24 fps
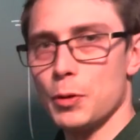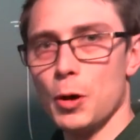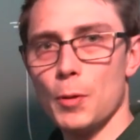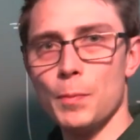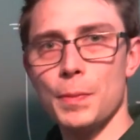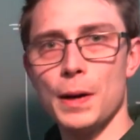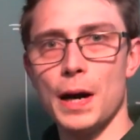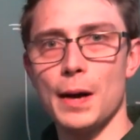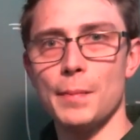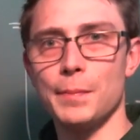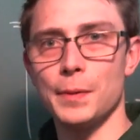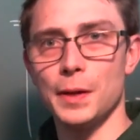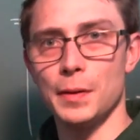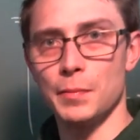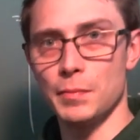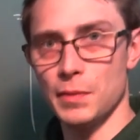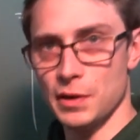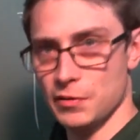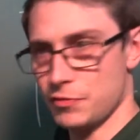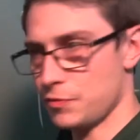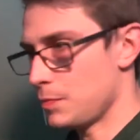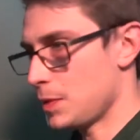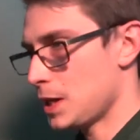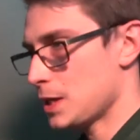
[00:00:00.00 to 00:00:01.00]
pop up in
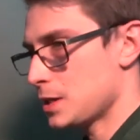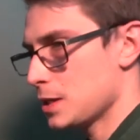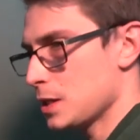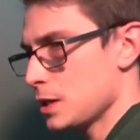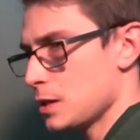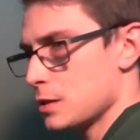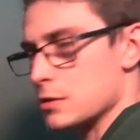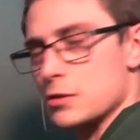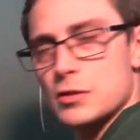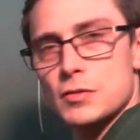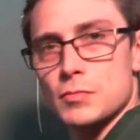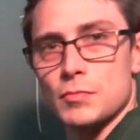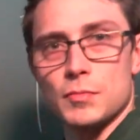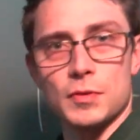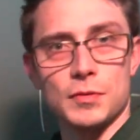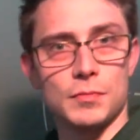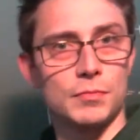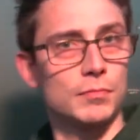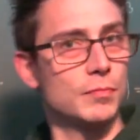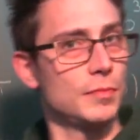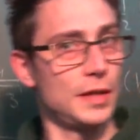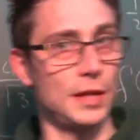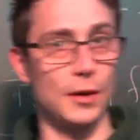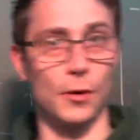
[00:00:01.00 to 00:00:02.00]
mathematics,
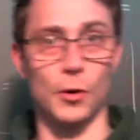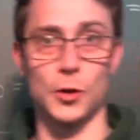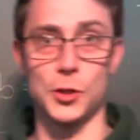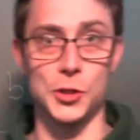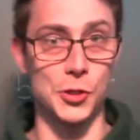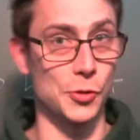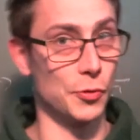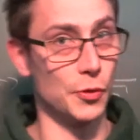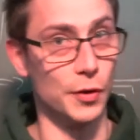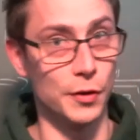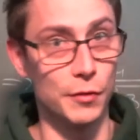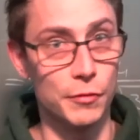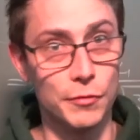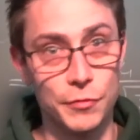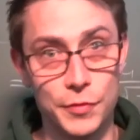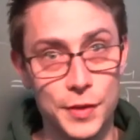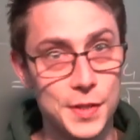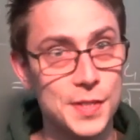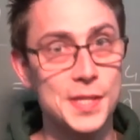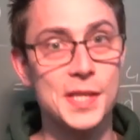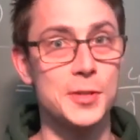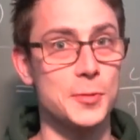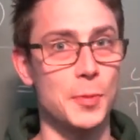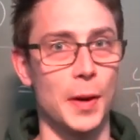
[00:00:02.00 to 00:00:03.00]
also in
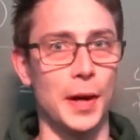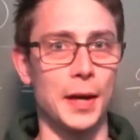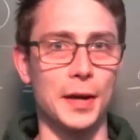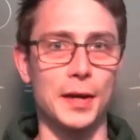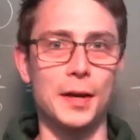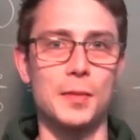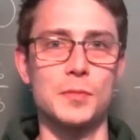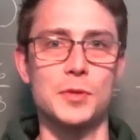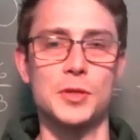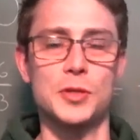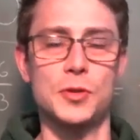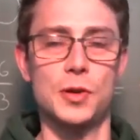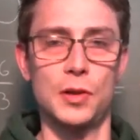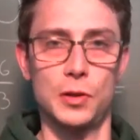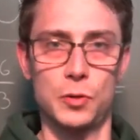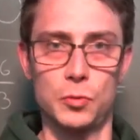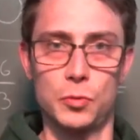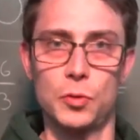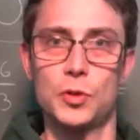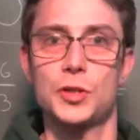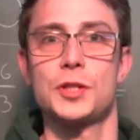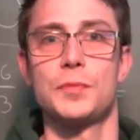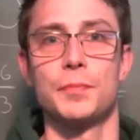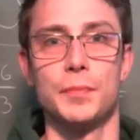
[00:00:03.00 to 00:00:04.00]
physics when it comes to
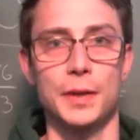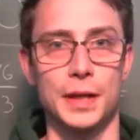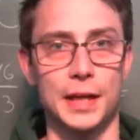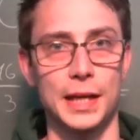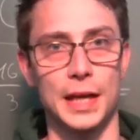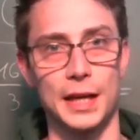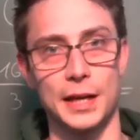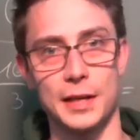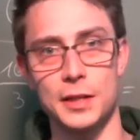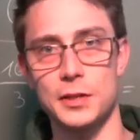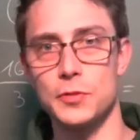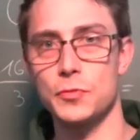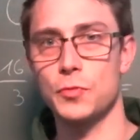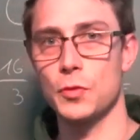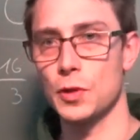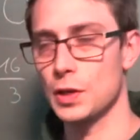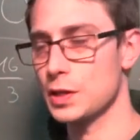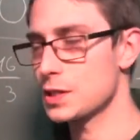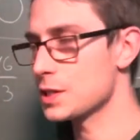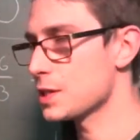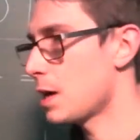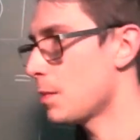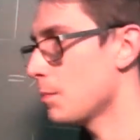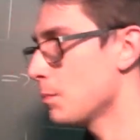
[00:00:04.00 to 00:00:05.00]
Lagrangian mechanics, for
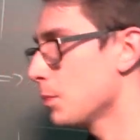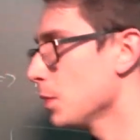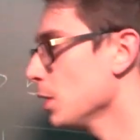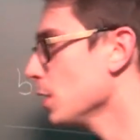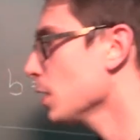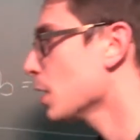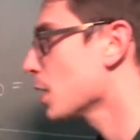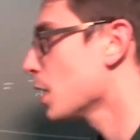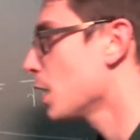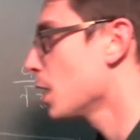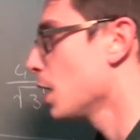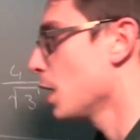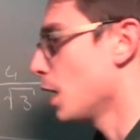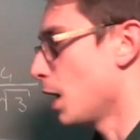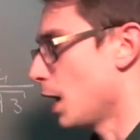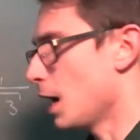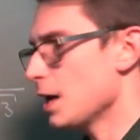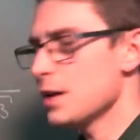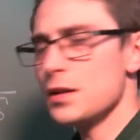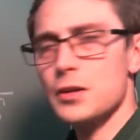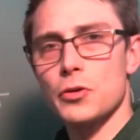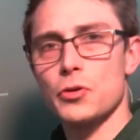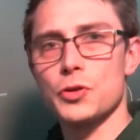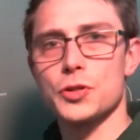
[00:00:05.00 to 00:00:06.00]
example,
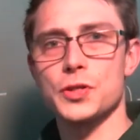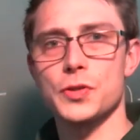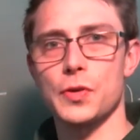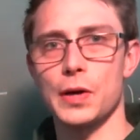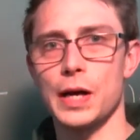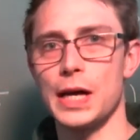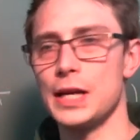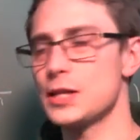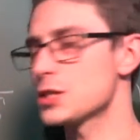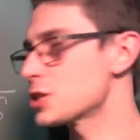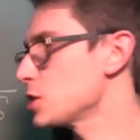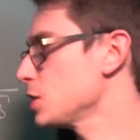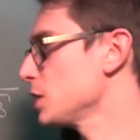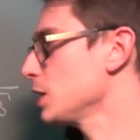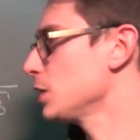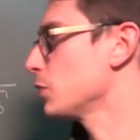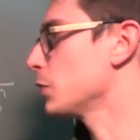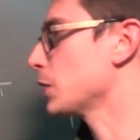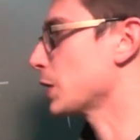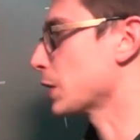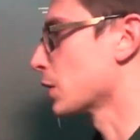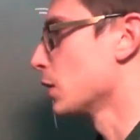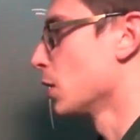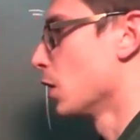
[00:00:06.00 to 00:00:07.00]
and also
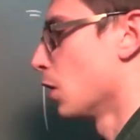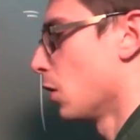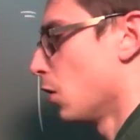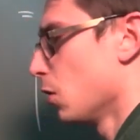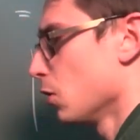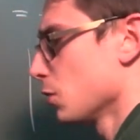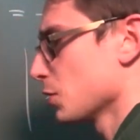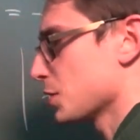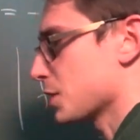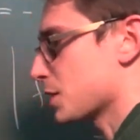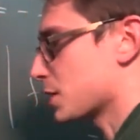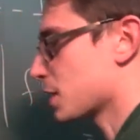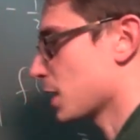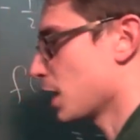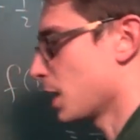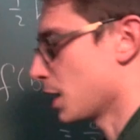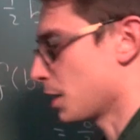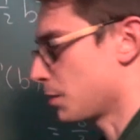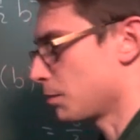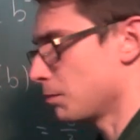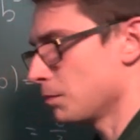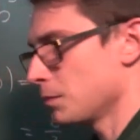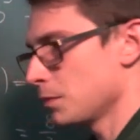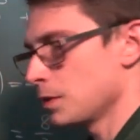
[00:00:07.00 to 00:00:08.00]
engineering all the
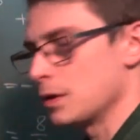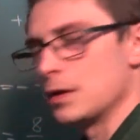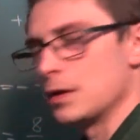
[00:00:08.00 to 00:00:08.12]
time.